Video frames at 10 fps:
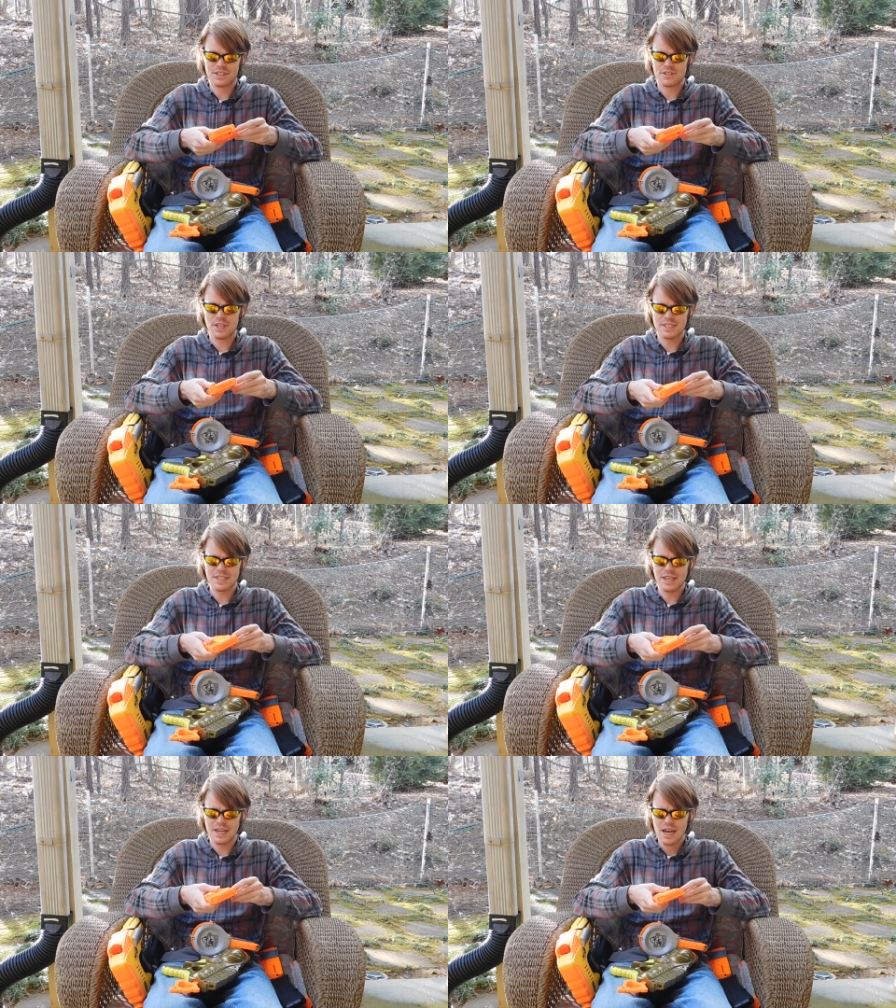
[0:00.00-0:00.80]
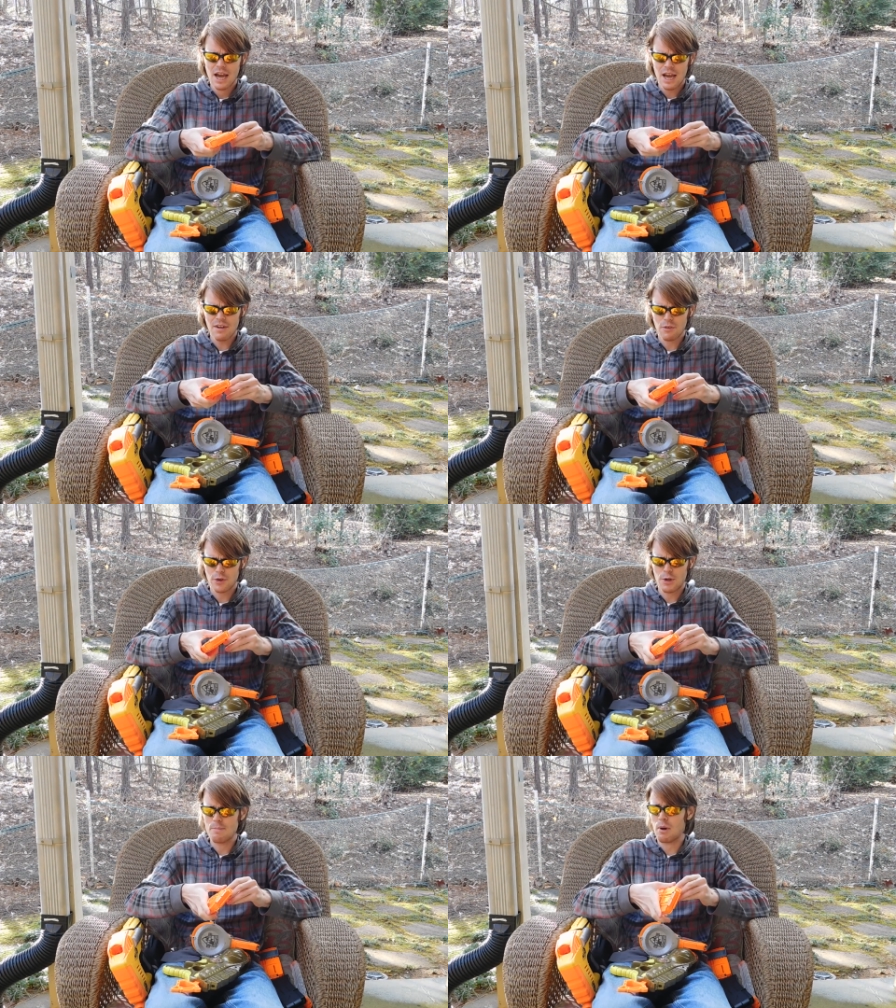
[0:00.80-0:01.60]
So that's like, I have a
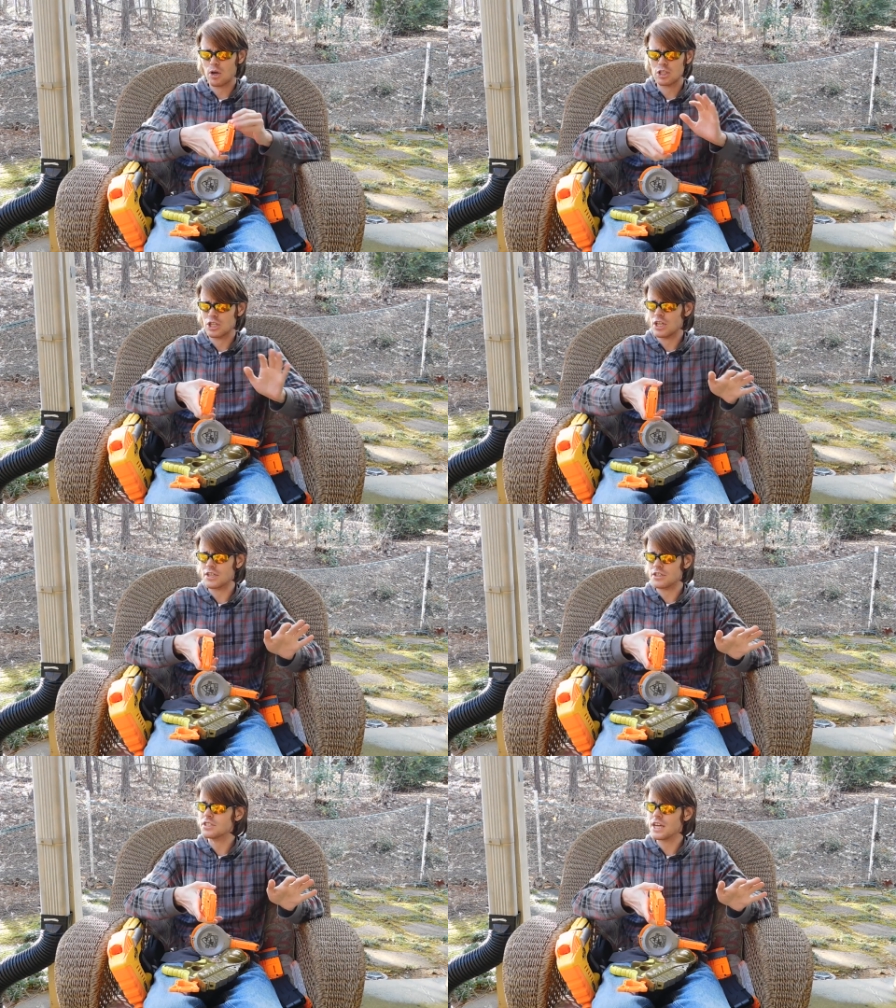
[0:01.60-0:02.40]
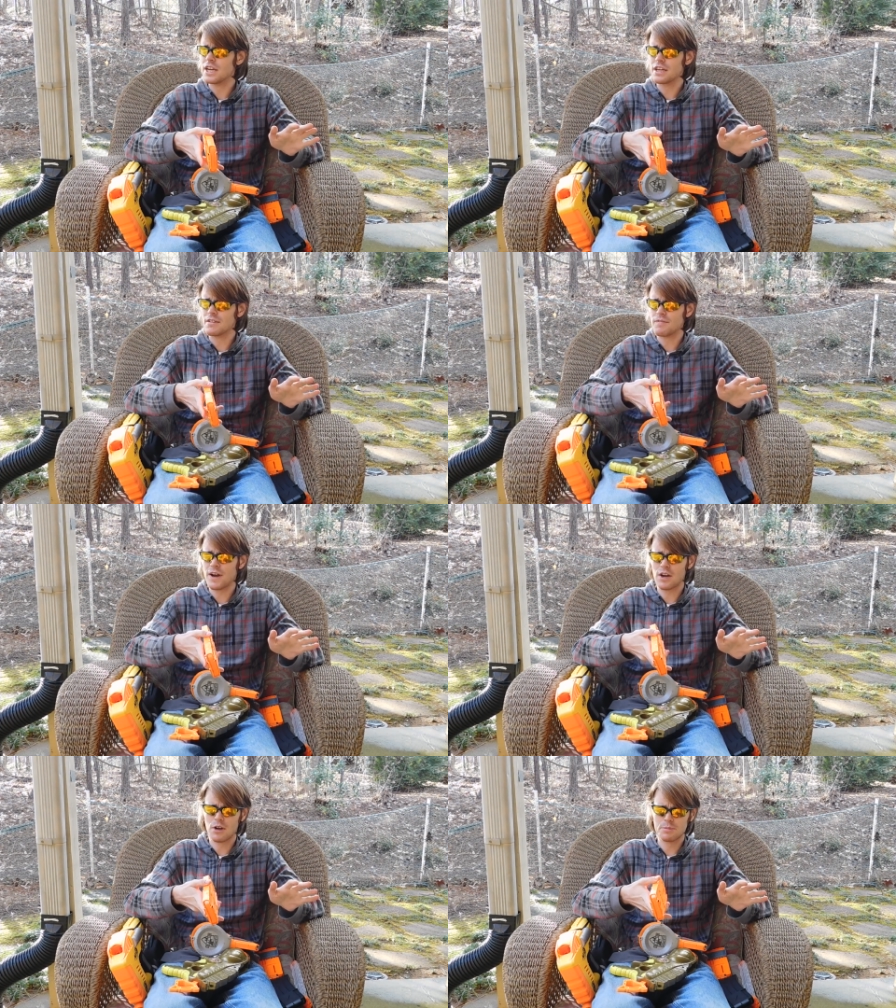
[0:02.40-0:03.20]
very marginal understanding of
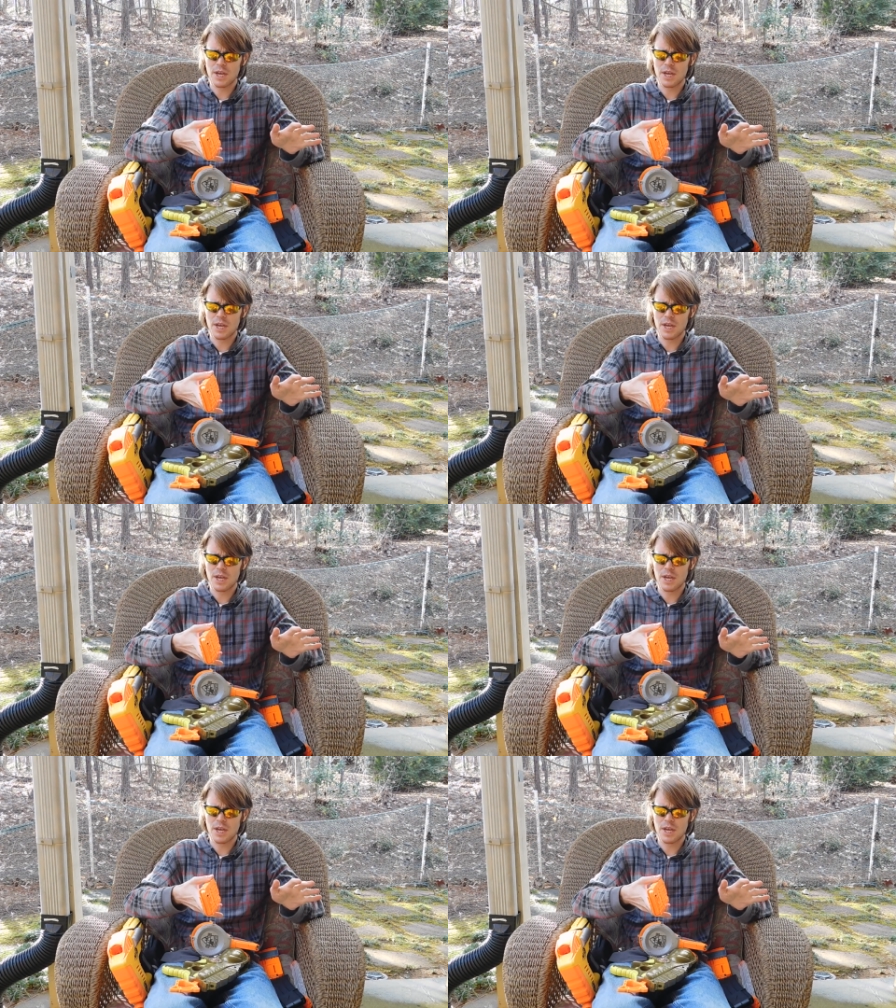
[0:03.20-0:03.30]
firearms.